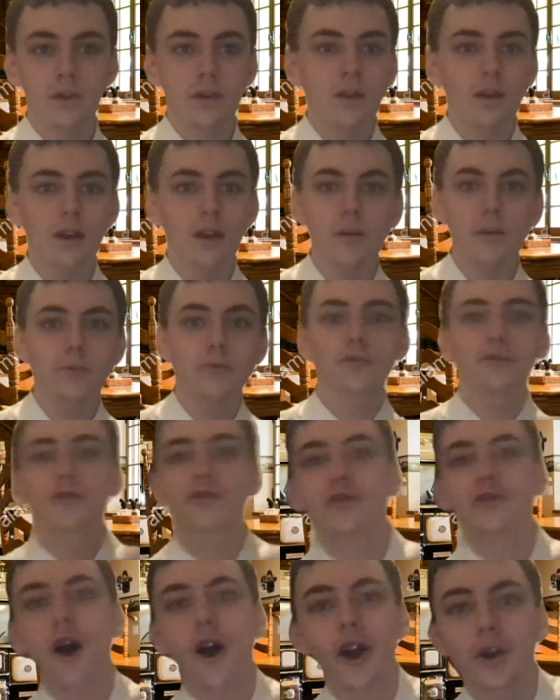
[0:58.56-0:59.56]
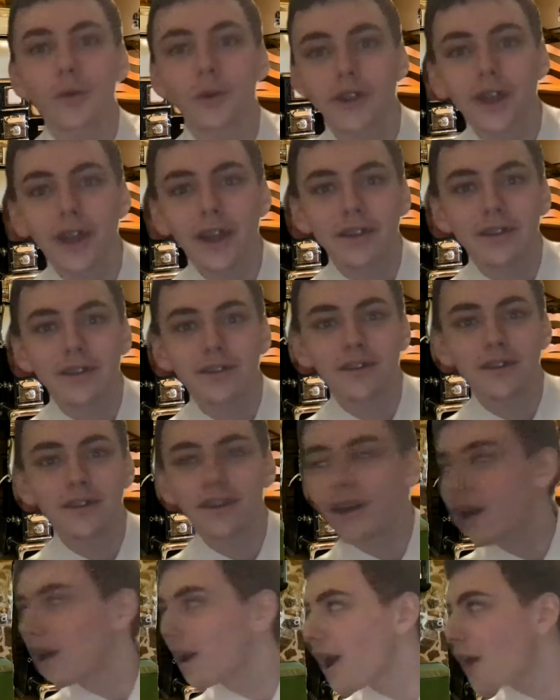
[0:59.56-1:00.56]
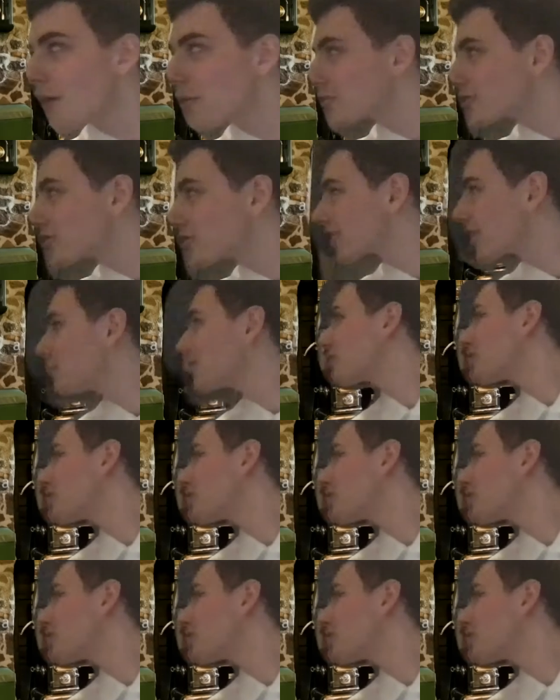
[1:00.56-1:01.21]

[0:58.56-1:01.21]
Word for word: Uh, sorry we're late. I was just coming from